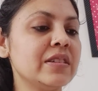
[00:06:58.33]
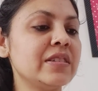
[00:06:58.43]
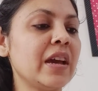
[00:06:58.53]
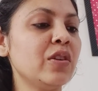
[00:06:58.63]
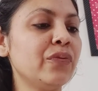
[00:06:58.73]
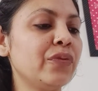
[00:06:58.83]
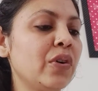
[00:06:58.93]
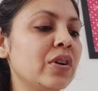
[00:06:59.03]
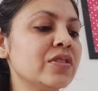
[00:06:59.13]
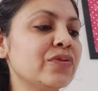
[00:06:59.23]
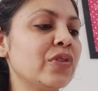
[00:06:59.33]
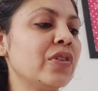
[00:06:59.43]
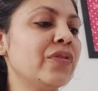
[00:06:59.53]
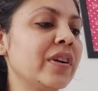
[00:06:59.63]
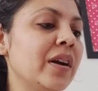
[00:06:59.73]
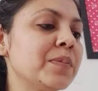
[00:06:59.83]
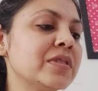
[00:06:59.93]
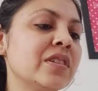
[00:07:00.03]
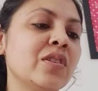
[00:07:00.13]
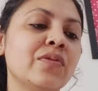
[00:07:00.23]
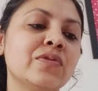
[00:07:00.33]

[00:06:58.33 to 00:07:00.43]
Ten of Wands, Four of Cups, Three of